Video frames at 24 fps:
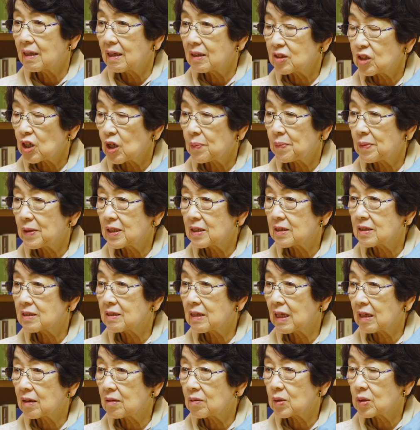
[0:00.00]
Japanese
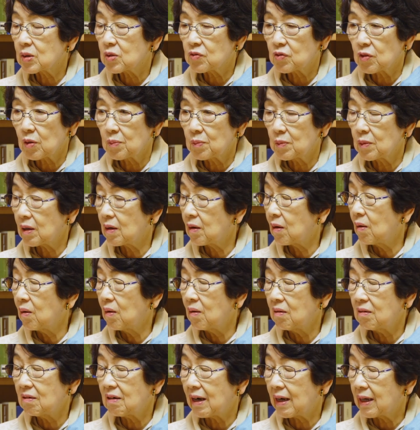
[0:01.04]
language from
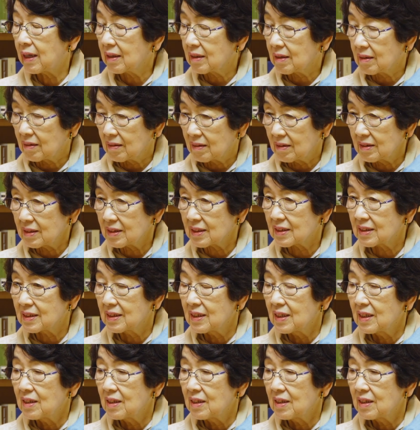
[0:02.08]
all angles,